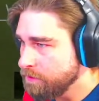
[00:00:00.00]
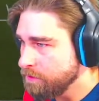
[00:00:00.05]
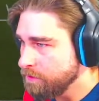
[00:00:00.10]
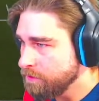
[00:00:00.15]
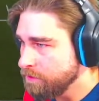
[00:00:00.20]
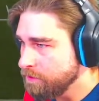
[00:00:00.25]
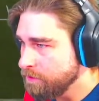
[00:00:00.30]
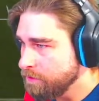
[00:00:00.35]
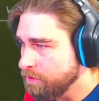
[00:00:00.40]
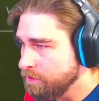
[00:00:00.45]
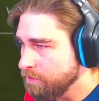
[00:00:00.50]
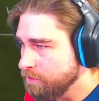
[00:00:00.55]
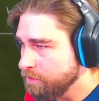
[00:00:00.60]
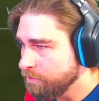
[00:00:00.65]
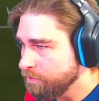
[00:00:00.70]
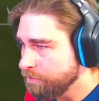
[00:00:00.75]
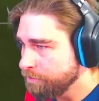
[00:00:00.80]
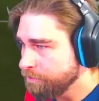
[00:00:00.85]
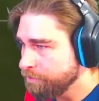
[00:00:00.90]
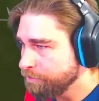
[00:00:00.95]

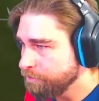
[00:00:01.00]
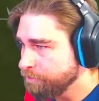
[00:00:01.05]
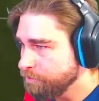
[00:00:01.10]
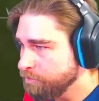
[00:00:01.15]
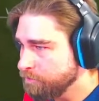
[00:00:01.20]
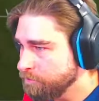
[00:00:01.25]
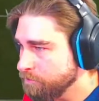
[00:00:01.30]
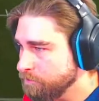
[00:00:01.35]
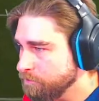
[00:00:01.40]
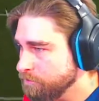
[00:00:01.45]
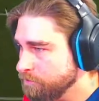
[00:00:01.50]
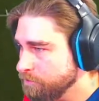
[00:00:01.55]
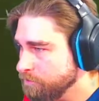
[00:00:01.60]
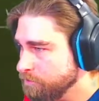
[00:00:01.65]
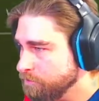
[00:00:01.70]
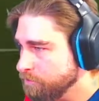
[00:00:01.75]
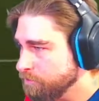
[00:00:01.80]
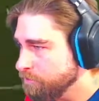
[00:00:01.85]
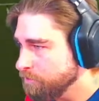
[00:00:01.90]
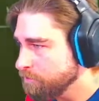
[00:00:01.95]

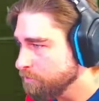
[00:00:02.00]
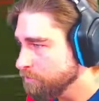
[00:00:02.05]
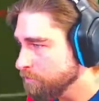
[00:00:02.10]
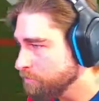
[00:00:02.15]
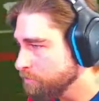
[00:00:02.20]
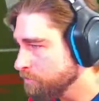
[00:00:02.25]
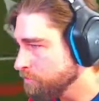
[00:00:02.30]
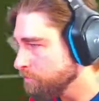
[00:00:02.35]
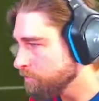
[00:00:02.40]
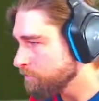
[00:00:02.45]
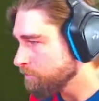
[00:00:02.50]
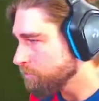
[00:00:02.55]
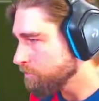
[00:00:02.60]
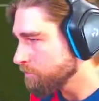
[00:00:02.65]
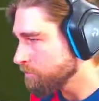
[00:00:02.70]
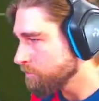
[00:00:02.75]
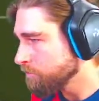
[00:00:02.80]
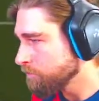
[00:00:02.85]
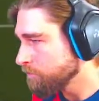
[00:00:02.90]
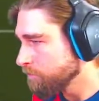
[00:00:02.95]

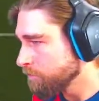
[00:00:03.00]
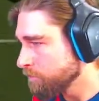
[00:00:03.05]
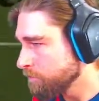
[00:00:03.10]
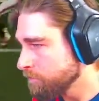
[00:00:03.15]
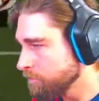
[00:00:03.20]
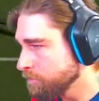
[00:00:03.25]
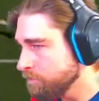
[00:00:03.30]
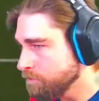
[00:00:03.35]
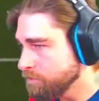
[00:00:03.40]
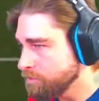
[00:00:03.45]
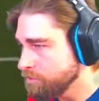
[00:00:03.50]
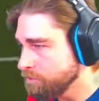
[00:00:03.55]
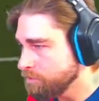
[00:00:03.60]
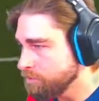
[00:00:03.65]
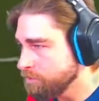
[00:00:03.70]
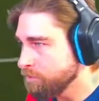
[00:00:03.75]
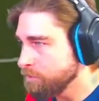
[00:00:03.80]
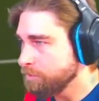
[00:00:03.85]
No one is speaking in this clip.